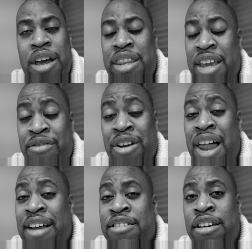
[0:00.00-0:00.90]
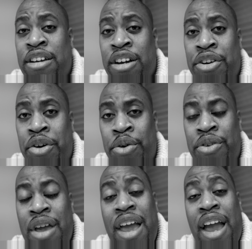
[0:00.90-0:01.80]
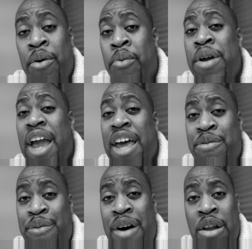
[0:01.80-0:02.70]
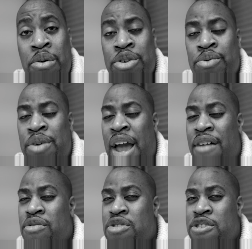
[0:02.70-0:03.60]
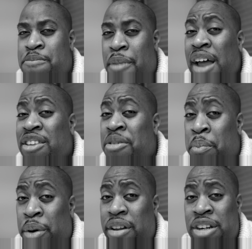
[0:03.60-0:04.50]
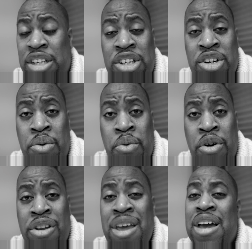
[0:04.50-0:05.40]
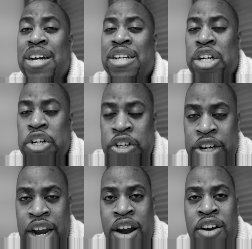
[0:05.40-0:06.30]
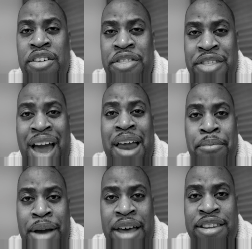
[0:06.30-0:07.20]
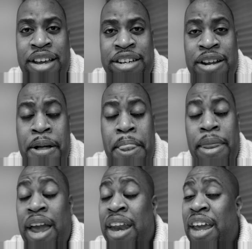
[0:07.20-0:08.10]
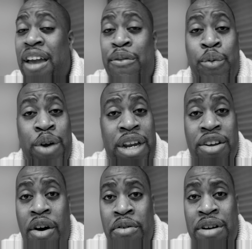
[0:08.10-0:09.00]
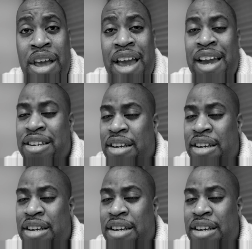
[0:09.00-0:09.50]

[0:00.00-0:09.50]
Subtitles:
the everlasting good news. And we as followers, we have a responsibility to the world to share that message. And if we don't, he's